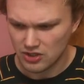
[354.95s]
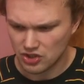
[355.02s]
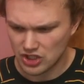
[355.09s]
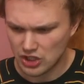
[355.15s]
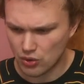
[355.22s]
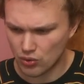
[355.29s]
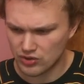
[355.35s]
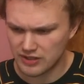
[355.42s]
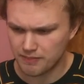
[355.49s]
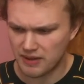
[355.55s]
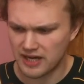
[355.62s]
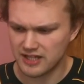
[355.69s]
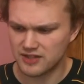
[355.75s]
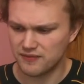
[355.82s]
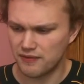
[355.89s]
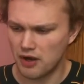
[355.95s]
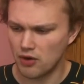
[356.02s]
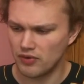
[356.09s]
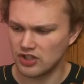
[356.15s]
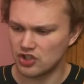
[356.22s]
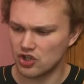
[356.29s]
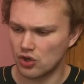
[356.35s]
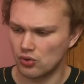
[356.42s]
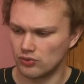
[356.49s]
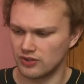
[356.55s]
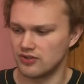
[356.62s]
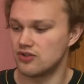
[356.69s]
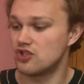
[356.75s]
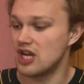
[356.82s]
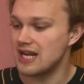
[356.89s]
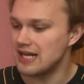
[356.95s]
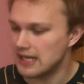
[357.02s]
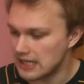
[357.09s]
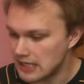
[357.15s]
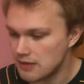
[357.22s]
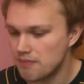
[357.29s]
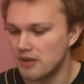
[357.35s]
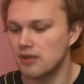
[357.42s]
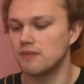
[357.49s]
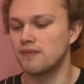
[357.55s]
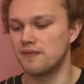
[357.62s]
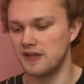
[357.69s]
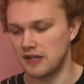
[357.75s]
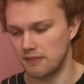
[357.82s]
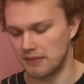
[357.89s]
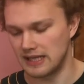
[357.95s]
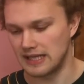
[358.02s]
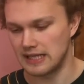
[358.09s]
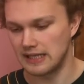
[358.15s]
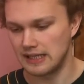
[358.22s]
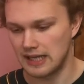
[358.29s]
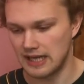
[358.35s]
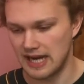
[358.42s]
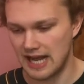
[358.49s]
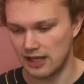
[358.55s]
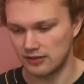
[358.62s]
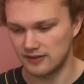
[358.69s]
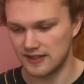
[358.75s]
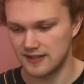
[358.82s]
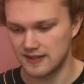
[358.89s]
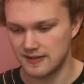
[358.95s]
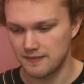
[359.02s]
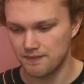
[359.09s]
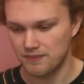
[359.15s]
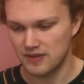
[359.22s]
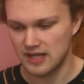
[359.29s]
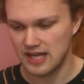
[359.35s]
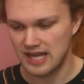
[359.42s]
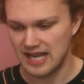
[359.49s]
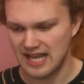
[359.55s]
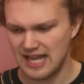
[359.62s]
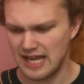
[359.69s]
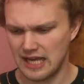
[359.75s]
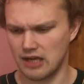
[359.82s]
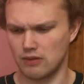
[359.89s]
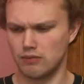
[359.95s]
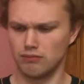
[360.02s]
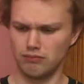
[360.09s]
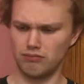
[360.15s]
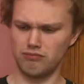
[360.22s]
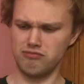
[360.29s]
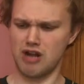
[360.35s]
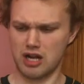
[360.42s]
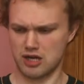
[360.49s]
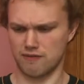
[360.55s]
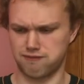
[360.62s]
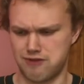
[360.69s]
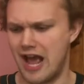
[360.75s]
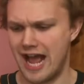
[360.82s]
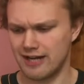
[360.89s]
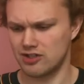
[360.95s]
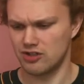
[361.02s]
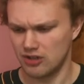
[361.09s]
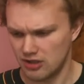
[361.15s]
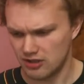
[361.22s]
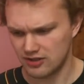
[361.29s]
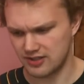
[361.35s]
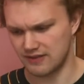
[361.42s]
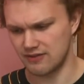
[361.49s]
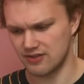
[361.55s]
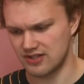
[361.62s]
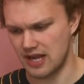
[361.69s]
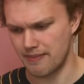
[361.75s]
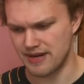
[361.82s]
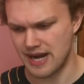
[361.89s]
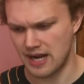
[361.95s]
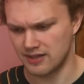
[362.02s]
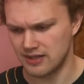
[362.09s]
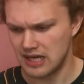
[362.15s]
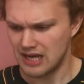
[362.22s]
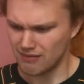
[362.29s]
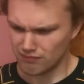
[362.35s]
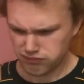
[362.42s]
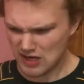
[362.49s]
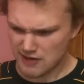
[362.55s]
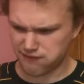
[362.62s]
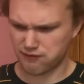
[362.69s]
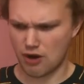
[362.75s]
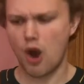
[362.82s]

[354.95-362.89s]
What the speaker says: She caught it by its furry shoulders, gently but firmly, and held it. Here, none of that, said the Samiad. Leave